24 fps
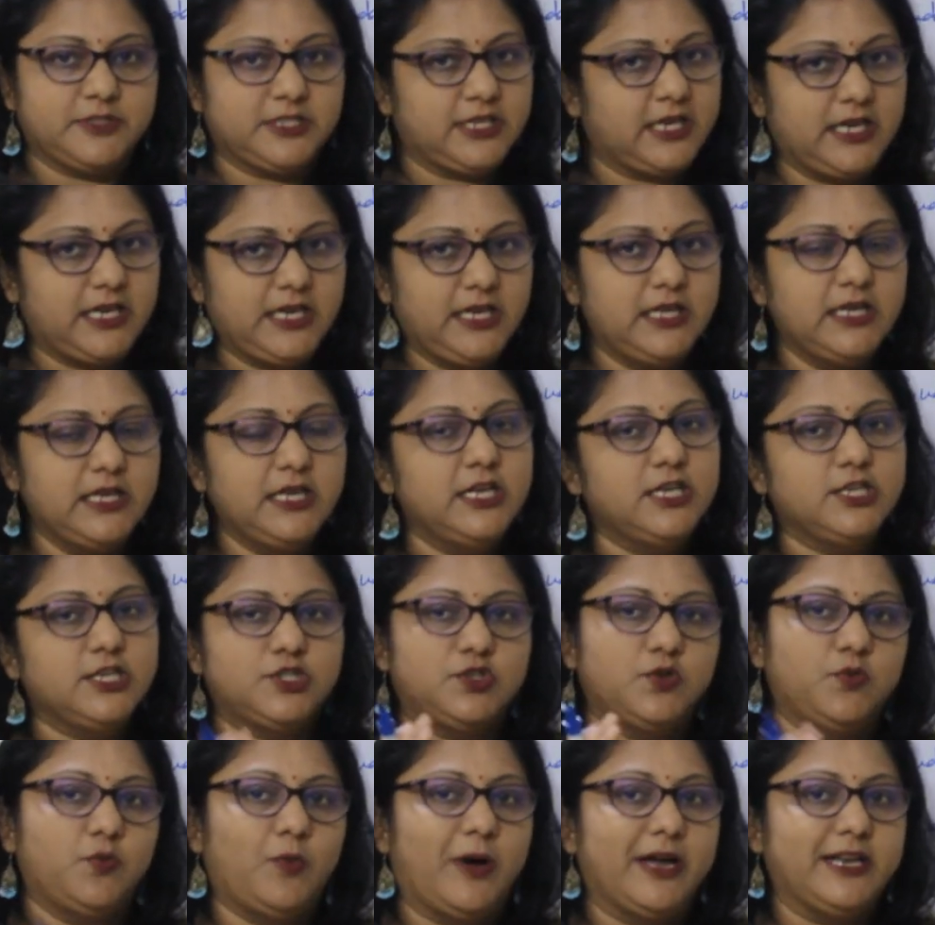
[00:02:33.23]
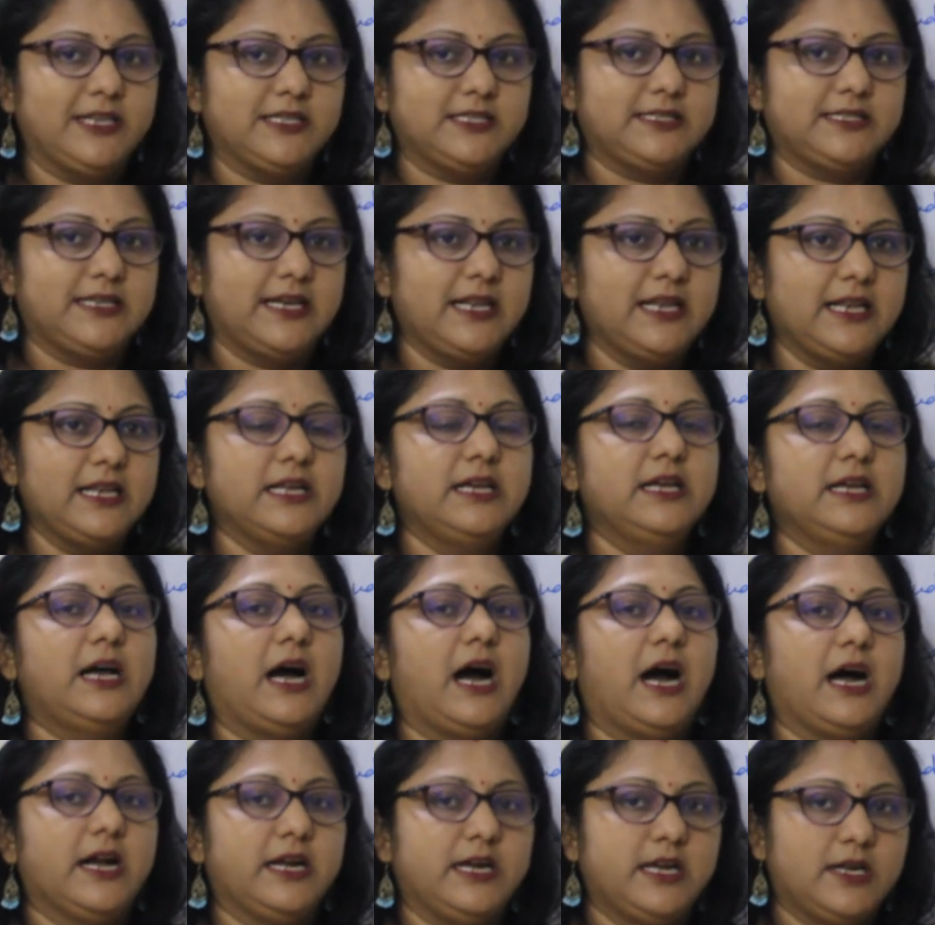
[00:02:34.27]
Clear? So one cell
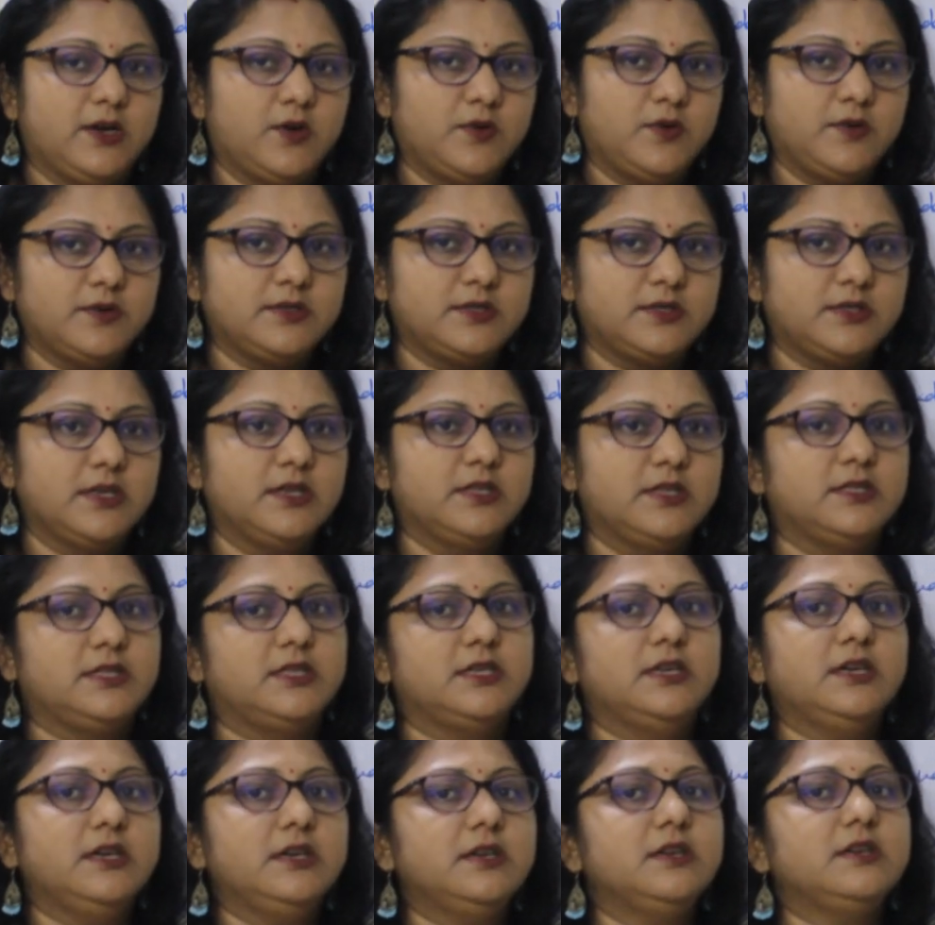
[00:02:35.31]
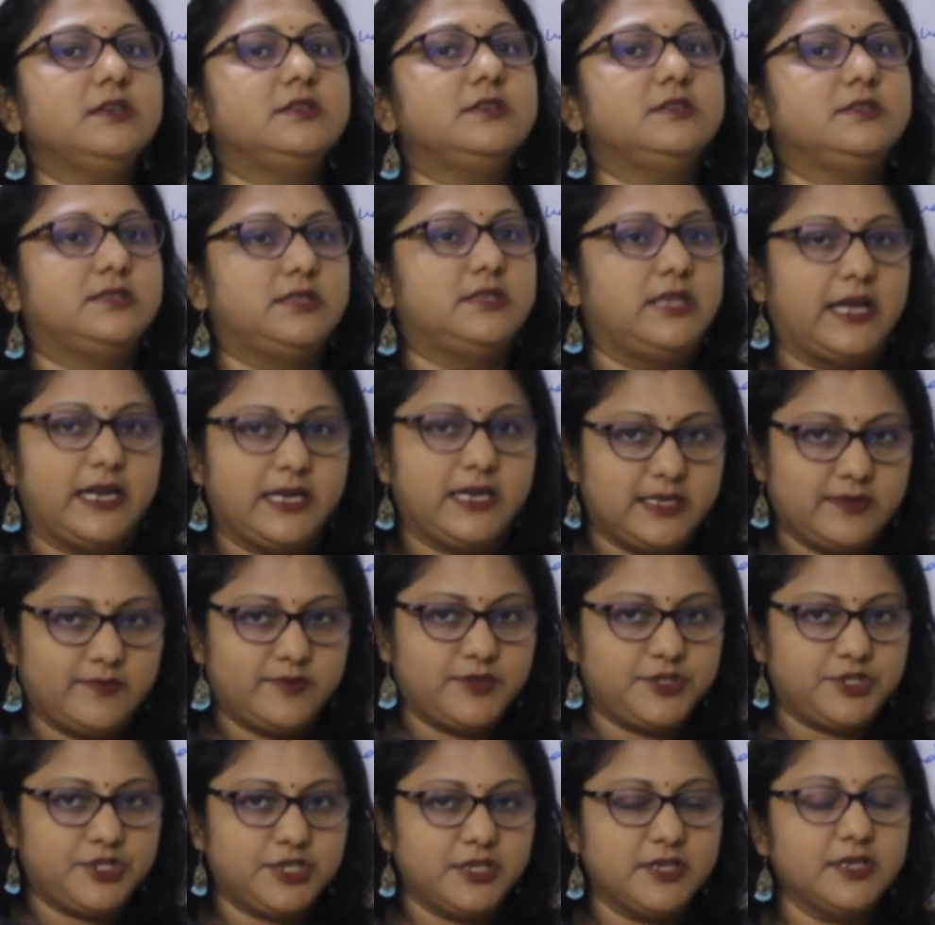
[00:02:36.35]
undergoes the cell
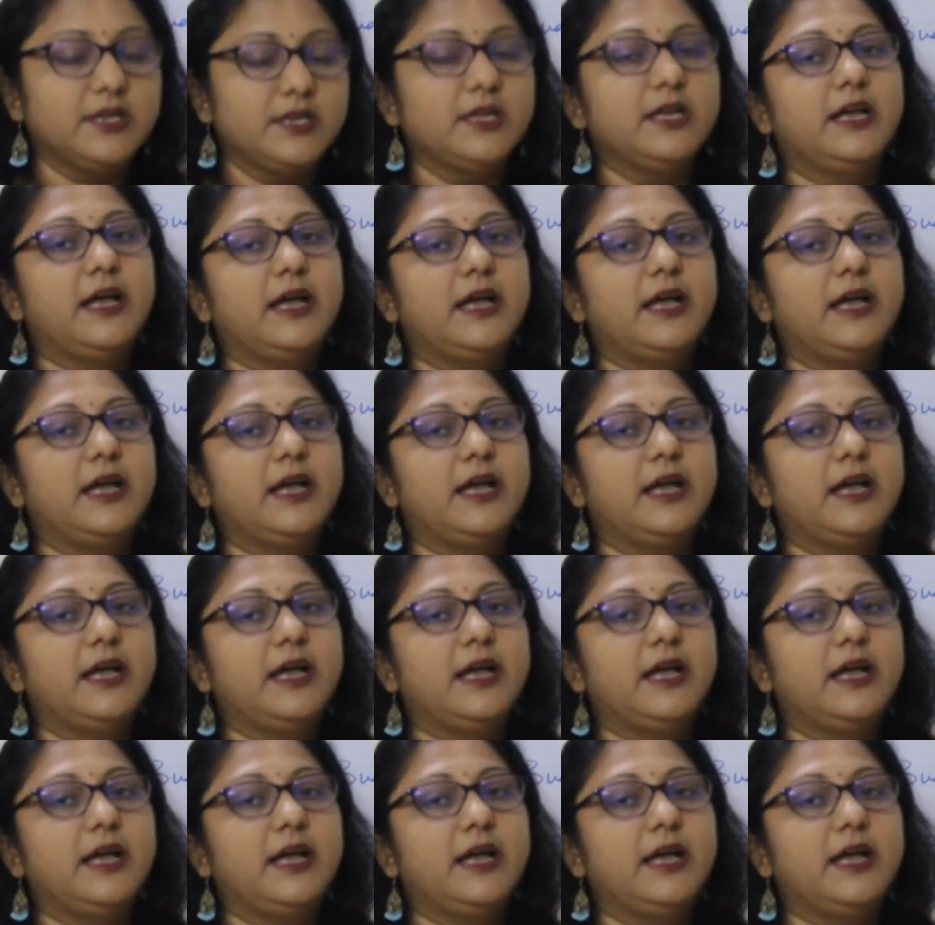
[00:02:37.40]
division,